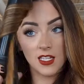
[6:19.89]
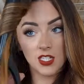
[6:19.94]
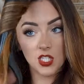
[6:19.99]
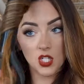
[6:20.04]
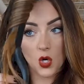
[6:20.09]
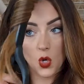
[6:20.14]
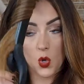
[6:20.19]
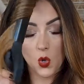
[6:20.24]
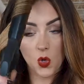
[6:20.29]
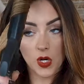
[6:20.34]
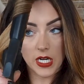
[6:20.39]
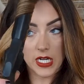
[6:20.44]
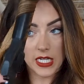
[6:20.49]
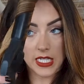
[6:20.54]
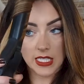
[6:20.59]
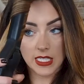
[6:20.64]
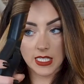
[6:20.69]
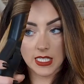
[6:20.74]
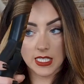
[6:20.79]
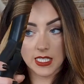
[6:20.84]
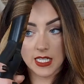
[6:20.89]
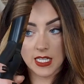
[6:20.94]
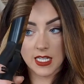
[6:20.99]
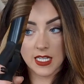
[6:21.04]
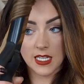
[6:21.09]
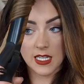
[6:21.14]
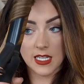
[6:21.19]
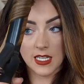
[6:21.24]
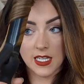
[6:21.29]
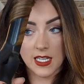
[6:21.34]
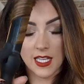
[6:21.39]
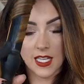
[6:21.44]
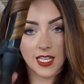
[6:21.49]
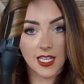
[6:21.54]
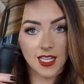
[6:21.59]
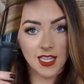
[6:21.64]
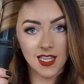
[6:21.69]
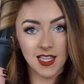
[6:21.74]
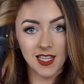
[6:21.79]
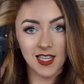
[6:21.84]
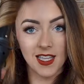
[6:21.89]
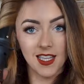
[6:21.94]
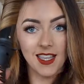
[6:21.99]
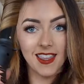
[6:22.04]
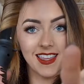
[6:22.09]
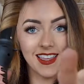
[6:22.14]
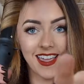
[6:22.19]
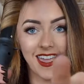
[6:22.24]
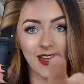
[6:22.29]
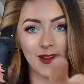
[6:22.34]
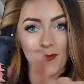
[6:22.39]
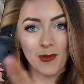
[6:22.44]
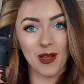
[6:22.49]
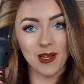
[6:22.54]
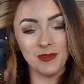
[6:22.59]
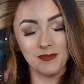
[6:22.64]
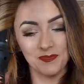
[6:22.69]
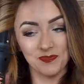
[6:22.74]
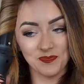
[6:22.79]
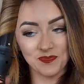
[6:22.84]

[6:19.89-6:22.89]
towards the camera.